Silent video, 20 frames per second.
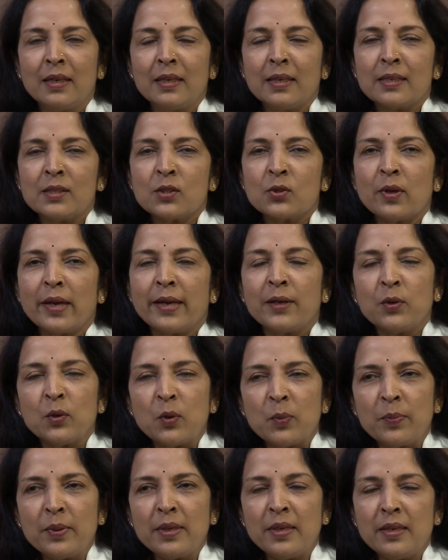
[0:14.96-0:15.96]
So
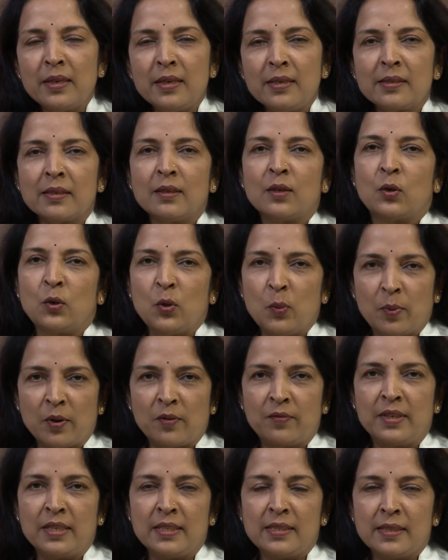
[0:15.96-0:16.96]
atopy is a group
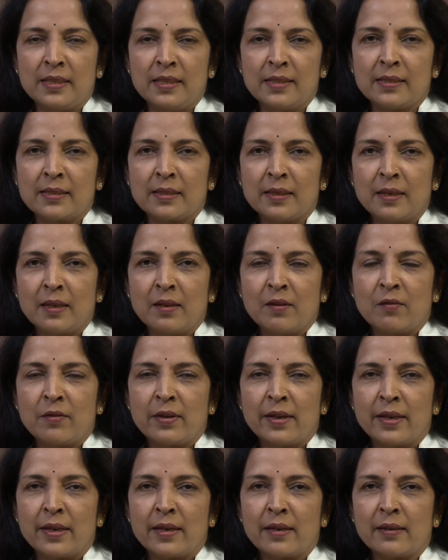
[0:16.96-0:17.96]
of disease
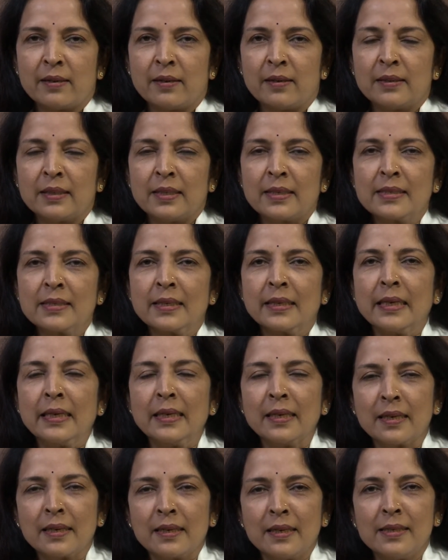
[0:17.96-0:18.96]
where there is an
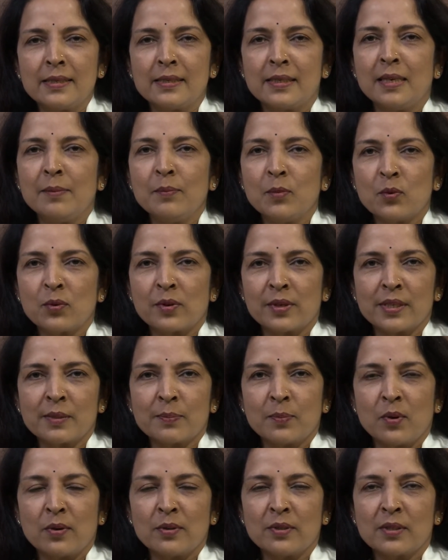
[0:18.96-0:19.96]
increased immune
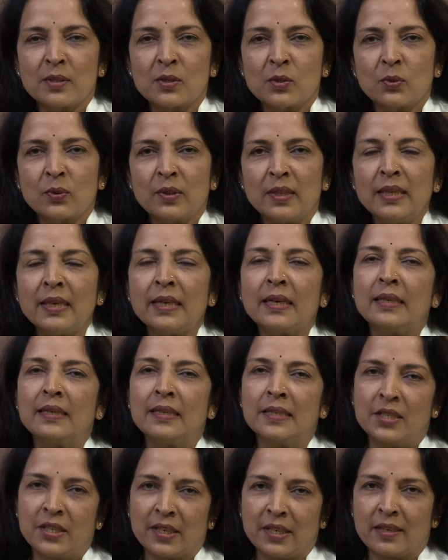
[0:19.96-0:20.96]
response to the
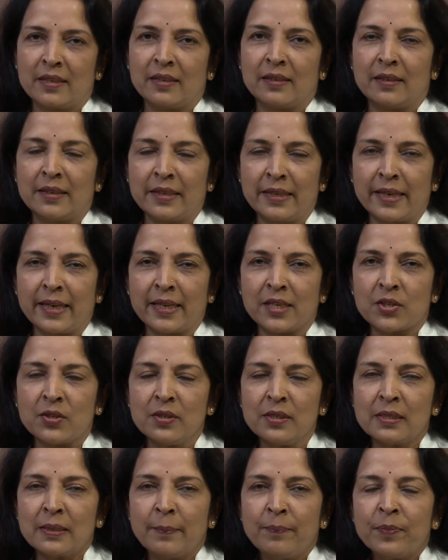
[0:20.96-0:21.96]
allergic
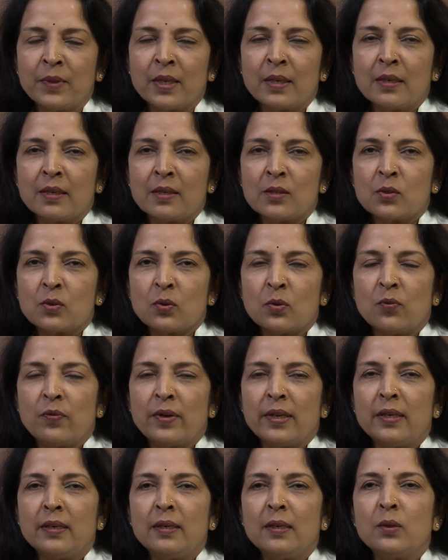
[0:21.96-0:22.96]
reactions. So
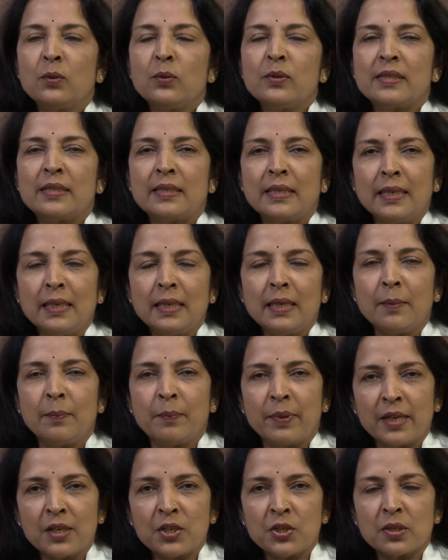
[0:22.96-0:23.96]
when you see a
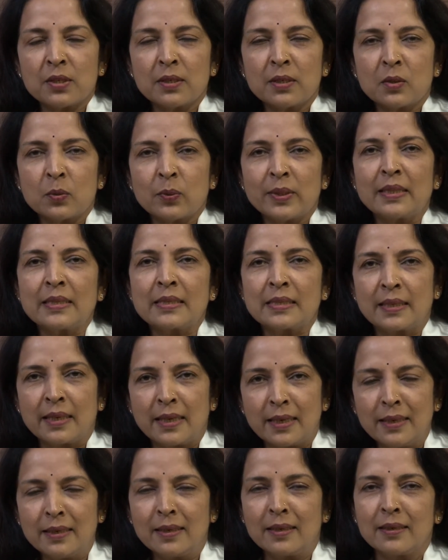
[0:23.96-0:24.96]
patient with
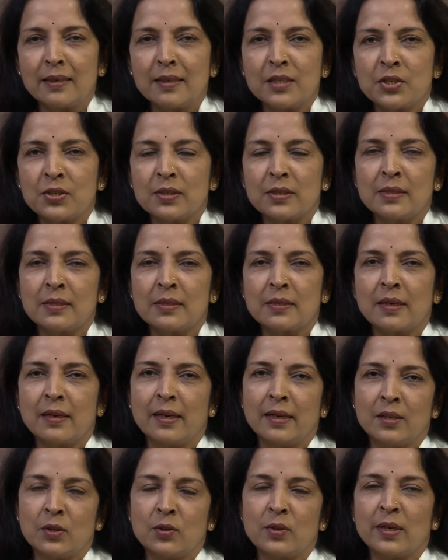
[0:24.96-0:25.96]
skin conditions
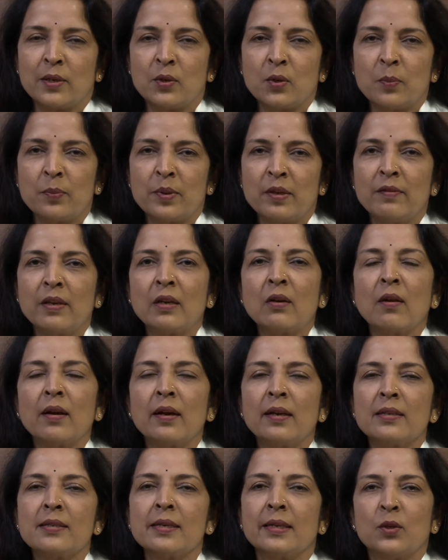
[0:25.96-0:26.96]
related to atopy, we call it
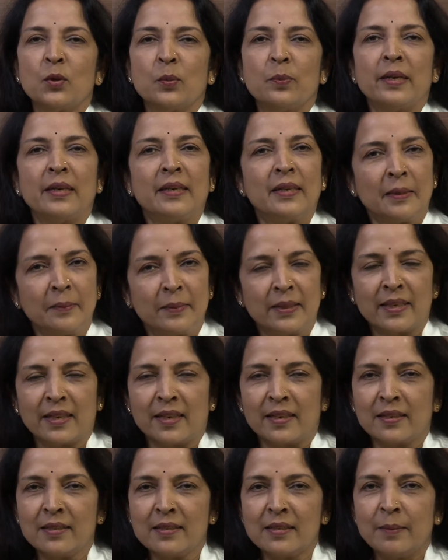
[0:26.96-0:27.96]
as atopic
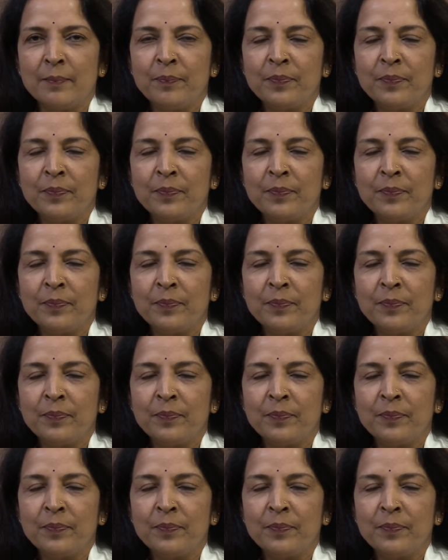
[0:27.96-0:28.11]
dermatitis.